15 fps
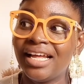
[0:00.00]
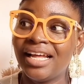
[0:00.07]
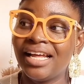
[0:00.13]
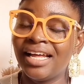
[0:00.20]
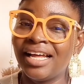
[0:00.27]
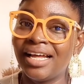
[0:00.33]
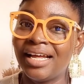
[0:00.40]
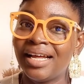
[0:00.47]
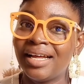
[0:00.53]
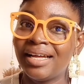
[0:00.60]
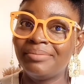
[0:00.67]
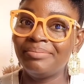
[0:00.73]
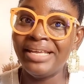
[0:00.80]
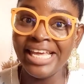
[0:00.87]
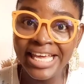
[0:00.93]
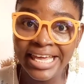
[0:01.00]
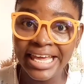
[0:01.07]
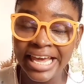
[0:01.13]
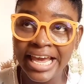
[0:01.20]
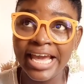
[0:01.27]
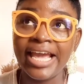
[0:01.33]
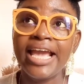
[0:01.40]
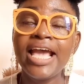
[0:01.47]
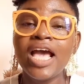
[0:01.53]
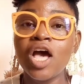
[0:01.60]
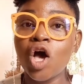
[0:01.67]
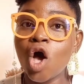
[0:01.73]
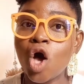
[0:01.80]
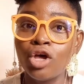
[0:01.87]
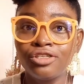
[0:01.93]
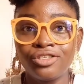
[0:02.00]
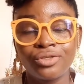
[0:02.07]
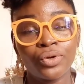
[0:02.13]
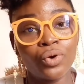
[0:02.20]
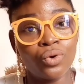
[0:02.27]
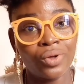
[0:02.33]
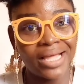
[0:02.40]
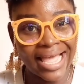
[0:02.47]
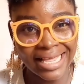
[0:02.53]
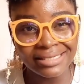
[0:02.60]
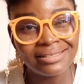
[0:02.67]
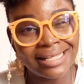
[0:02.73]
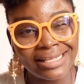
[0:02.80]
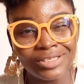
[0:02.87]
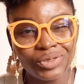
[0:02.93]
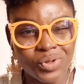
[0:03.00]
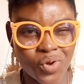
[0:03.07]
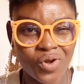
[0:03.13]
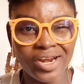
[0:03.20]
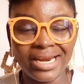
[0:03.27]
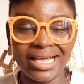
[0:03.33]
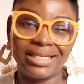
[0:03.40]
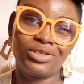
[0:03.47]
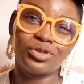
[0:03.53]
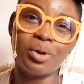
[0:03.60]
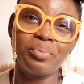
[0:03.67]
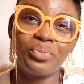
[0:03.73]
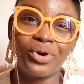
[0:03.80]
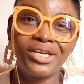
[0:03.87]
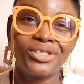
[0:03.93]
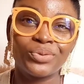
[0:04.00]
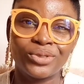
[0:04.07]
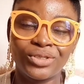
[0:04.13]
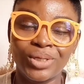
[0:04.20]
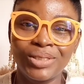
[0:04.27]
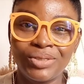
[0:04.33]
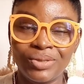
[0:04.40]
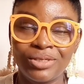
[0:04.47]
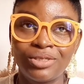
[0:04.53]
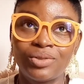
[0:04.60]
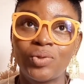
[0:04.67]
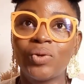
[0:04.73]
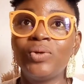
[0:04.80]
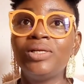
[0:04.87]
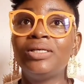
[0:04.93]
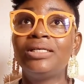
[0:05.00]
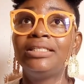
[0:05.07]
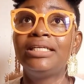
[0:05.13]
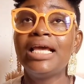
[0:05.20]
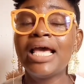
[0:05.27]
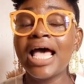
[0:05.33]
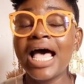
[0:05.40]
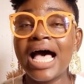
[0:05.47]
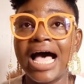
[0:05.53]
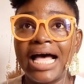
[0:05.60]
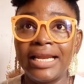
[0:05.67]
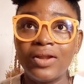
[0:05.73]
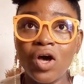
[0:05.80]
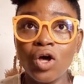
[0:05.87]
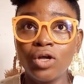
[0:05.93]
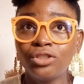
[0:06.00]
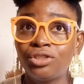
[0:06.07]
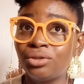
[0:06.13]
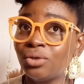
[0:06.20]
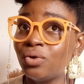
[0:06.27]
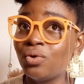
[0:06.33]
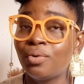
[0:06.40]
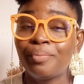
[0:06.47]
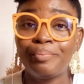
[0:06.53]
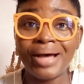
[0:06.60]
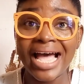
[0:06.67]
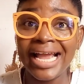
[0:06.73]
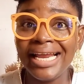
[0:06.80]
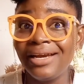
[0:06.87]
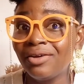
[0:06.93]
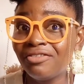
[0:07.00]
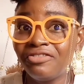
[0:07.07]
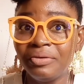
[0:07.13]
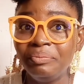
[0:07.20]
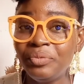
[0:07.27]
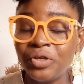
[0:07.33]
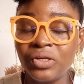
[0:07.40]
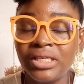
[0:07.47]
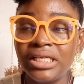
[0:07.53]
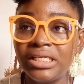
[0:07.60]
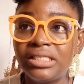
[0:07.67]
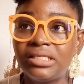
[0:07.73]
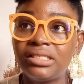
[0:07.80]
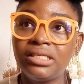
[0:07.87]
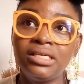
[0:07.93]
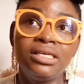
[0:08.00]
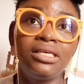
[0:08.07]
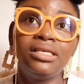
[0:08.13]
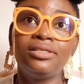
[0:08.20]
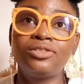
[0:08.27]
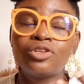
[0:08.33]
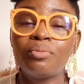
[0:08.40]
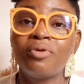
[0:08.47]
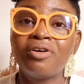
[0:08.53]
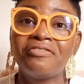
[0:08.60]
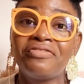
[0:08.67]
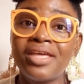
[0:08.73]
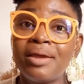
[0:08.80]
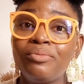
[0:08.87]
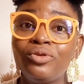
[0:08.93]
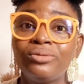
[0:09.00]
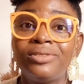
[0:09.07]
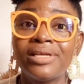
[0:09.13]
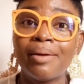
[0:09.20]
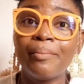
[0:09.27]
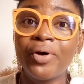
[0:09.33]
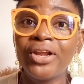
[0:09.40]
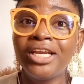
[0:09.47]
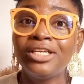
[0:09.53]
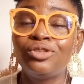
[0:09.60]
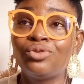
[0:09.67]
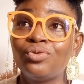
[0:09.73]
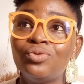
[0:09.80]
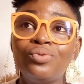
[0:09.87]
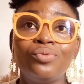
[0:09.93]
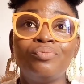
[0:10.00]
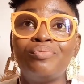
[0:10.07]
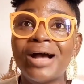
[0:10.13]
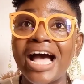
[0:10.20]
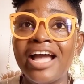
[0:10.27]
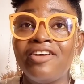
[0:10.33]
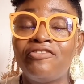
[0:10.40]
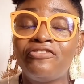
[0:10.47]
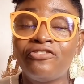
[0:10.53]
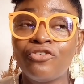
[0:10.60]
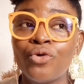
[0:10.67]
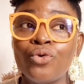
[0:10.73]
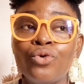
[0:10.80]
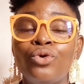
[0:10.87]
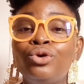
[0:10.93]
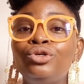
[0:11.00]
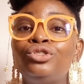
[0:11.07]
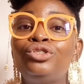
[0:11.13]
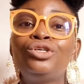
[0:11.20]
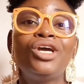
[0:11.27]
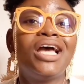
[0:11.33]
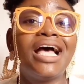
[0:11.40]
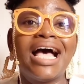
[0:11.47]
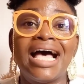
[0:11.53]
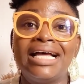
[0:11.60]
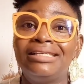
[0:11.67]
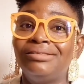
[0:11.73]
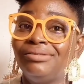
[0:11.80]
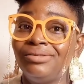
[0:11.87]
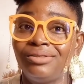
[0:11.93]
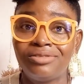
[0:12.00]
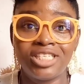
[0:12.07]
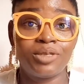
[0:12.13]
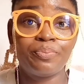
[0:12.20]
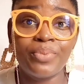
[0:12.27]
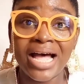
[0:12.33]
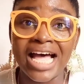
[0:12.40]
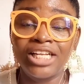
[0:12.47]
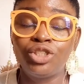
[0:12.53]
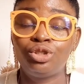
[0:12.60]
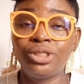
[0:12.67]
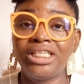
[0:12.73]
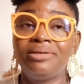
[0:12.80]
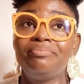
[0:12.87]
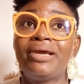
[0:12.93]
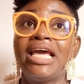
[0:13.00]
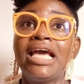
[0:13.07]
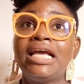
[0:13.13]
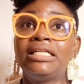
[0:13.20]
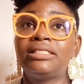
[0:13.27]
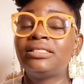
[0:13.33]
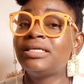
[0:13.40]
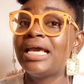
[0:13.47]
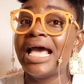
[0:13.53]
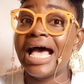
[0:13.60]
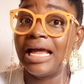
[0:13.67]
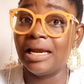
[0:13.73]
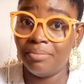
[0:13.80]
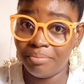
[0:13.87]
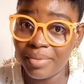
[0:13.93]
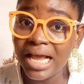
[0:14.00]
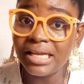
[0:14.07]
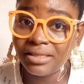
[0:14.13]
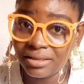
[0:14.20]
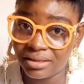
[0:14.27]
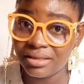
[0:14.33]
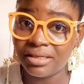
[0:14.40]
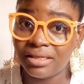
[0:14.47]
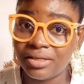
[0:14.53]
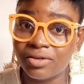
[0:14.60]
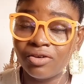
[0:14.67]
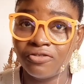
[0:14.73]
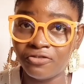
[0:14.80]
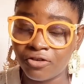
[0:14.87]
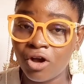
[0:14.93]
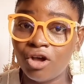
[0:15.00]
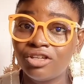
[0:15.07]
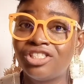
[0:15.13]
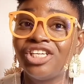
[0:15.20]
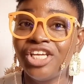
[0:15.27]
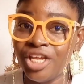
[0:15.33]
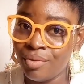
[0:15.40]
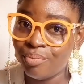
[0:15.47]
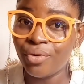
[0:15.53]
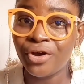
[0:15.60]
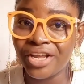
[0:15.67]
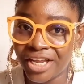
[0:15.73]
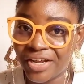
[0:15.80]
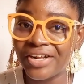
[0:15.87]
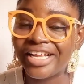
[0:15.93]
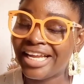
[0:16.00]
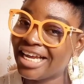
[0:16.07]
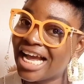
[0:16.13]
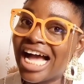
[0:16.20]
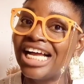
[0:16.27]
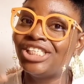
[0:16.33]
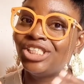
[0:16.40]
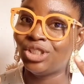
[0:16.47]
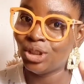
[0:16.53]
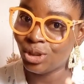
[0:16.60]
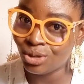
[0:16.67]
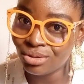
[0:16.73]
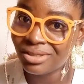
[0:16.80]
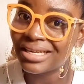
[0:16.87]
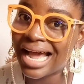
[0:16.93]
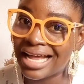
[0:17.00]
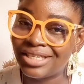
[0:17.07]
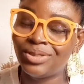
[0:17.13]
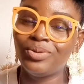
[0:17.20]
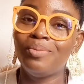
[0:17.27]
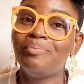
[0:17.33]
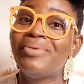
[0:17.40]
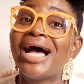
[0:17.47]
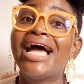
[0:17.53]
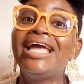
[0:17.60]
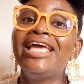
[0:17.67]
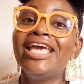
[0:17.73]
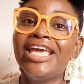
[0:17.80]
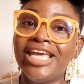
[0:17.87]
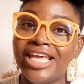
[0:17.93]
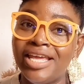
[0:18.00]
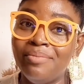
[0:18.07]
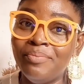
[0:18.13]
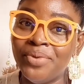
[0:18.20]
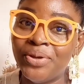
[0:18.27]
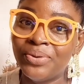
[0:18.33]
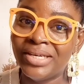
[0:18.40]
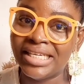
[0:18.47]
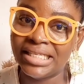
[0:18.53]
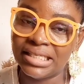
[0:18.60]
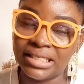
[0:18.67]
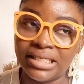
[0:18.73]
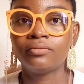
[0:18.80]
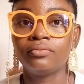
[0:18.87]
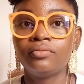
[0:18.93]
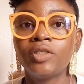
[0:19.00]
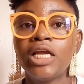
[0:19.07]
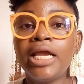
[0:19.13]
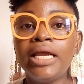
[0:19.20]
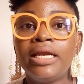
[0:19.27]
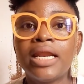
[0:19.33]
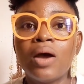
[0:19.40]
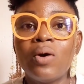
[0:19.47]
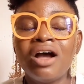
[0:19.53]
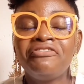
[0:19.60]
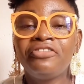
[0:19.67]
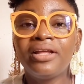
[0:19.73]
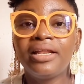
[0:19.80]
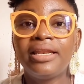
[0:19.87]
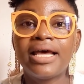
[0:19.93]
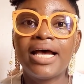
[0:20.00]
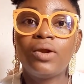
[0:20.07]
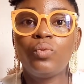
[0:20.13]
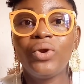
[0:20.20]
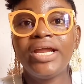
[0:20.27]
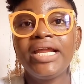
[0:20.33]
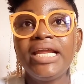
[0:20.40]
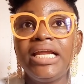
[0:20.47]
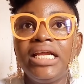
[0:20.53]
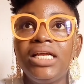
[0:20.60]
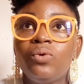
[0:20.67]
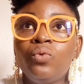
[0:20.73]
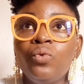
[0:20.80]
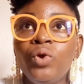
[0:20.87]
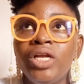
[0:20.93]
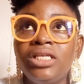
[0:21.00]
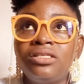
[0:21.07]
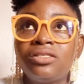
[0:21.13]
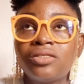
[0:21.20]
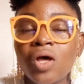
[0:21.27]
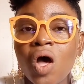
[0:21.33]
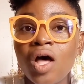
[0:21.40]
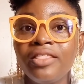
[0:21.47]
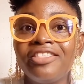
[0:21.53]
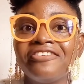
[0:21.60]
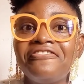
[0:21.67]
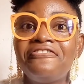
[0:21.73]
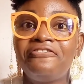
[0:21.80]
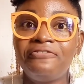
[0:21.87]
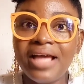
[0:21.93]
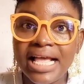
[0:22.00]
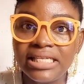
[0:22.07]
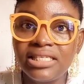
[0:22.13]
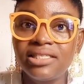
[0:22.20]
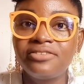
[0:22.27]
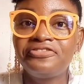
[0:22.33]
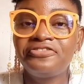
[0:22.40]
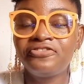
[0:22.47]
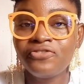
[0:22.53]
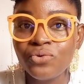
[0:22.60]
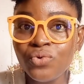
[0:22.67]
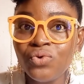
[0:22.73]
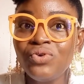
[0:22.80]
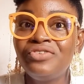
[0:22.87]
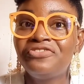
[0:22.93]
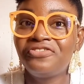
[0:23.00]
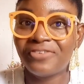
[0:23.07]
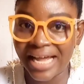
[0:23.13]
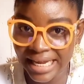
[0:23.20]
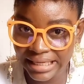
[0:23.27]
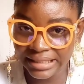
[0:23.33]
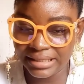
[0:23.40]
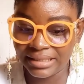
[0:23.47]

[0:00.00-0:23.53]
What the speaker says: Ike. Also, Esther's coin at some point was also stolen, and also buying of immunity. Some of them use their money to buy food and spa treatments. And Mercy, of course, the Igbo girl in her, she used hers to buy immunity. Now after that, we saw the first food fight.